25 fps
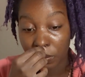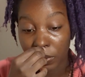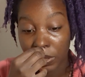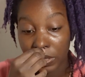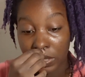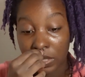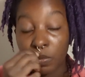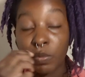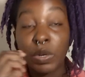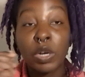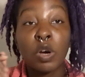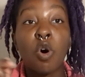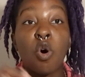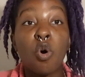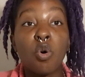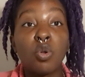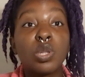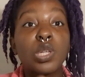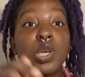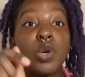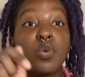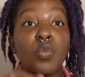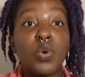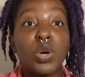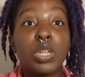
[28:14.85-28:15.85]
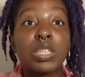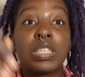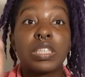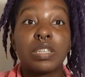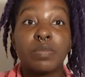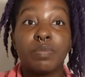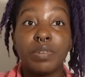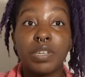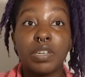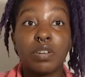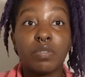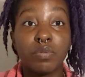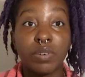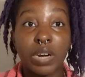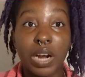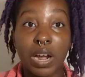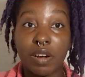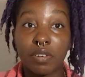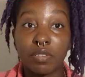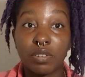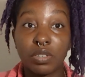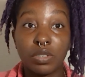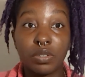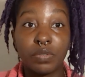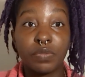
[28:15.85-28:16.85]
when someone only wants to be
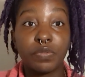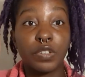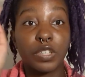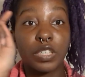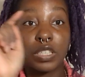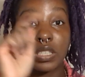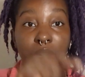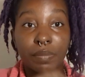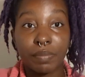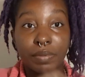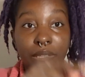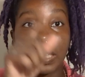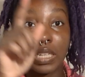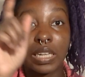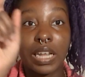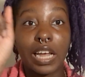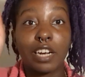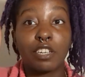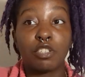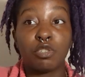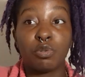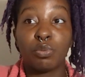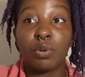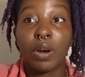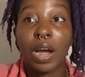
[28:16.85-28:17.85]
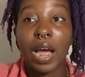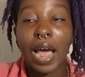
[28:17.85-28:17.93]
around you for something that you